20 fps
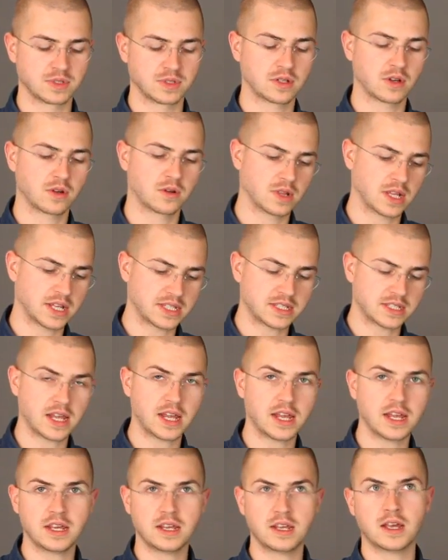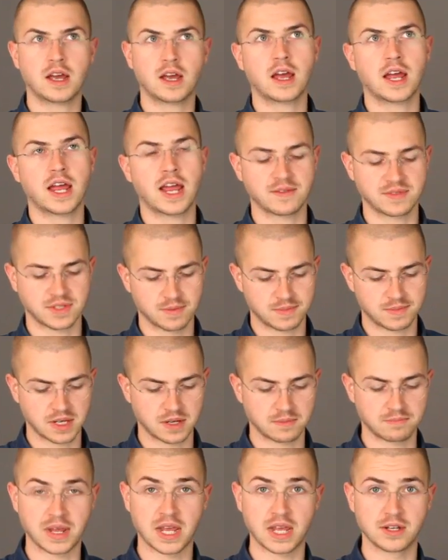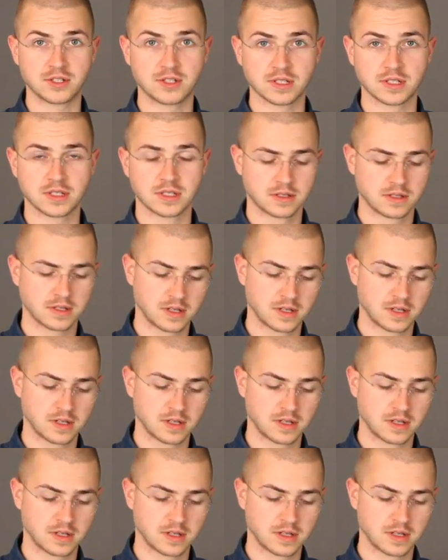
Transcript: So let's say I have something in Pages.